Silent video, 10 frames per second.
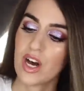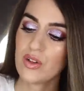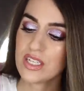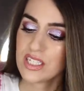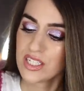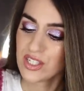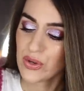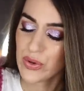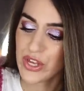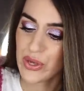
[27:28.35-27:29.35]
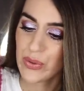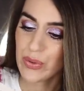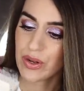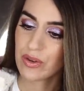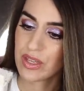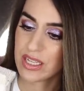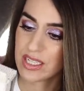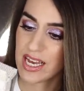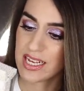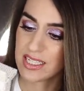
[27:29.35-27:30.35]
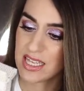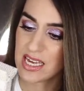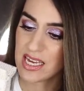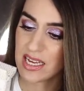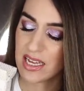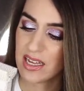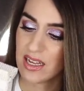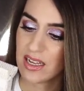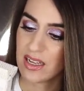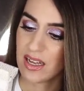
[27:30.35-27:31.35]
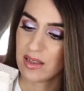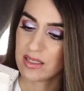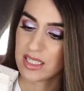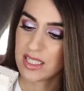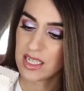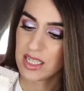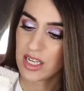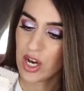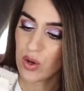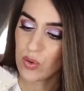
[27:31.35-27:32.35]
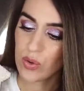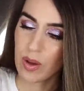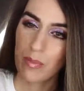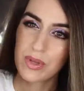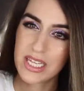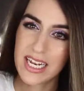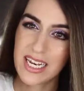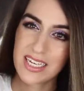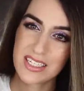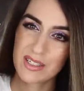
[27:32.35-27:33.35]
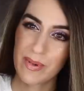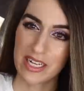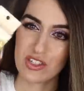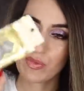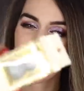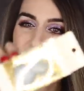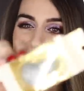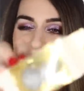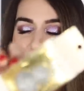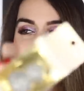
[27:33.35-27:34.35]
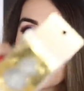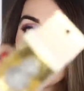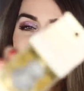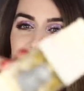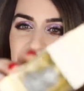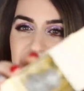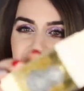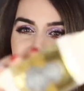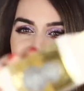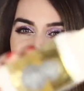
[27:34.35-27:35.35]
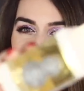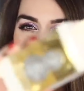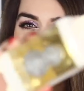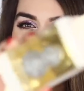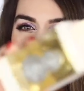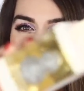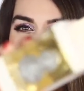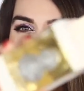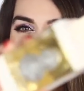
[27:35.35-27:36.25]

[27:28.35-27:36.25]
Oh, this is so cute. This is the silicone blending sponge, but it has like glitter.